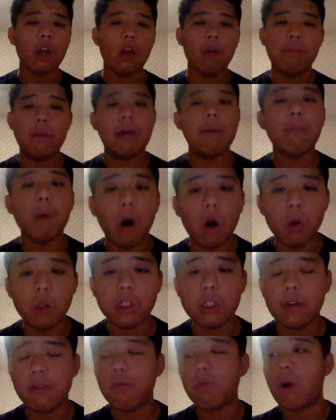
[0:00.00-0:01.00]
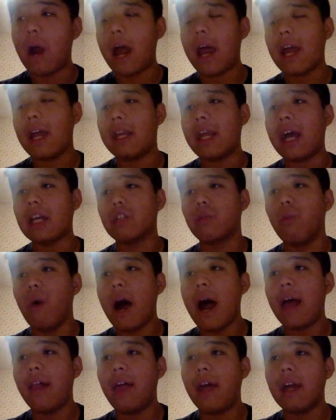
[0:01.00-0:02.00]
be impulsive, right? And that's
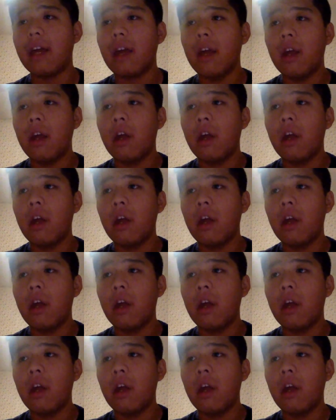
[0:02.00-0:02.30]
why, like,